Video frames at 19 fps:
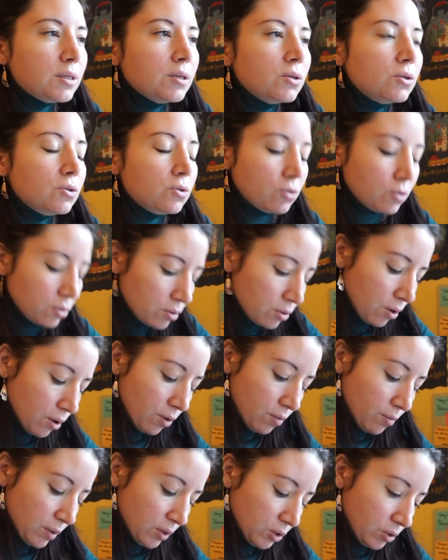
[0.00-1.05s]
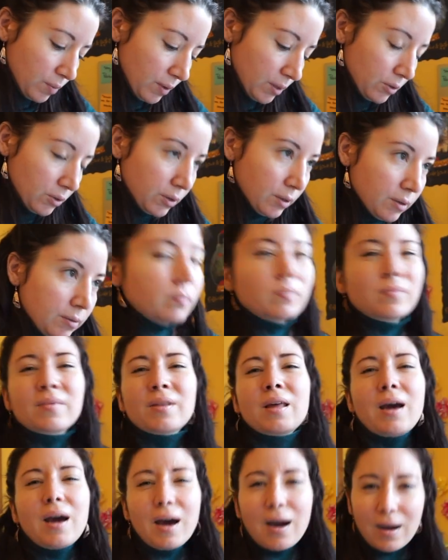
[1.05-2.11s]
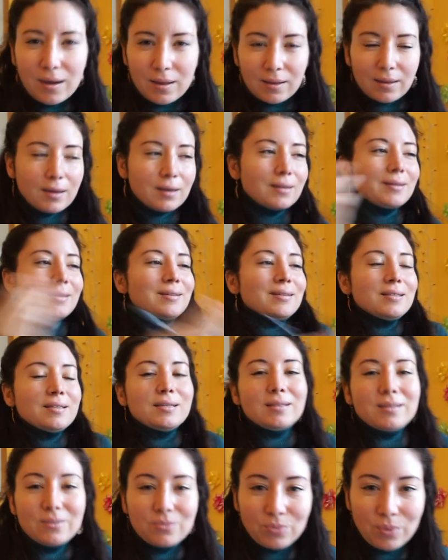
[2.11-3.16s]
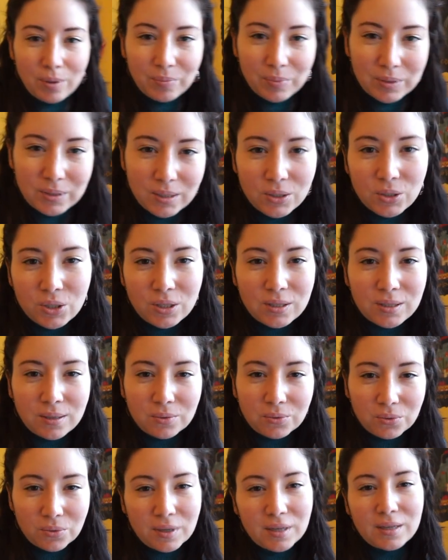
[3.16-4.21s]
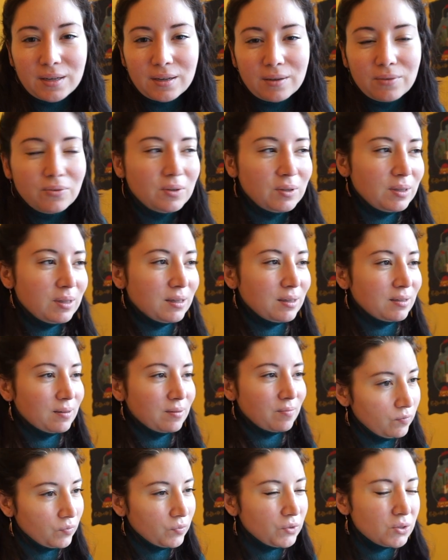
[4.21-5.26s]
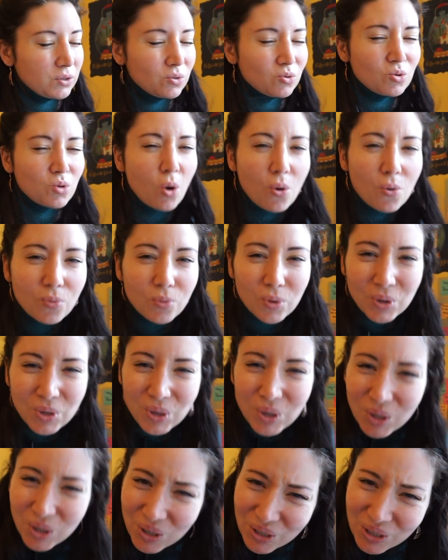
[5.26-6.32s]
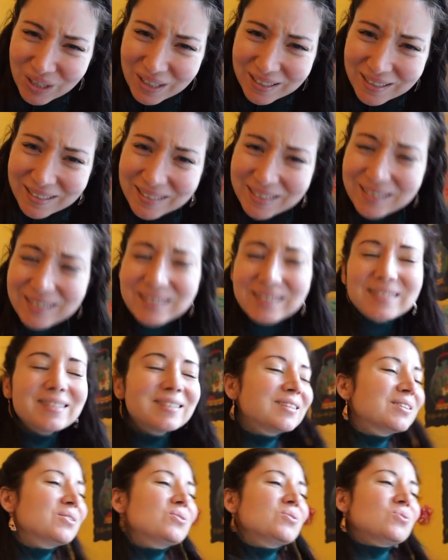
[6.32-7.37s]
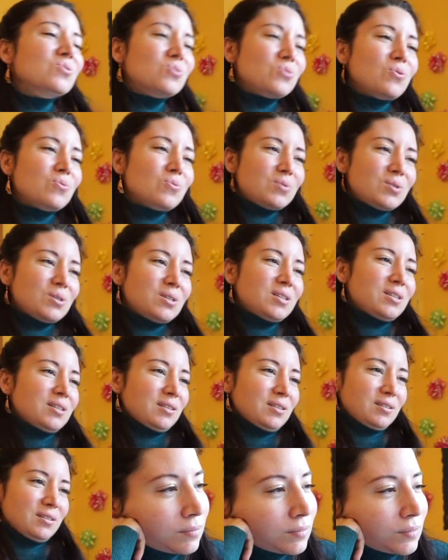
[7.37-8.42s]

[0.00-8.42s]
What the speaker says: is so much better. Like, this is repetition done right, I feel like. So good. So good.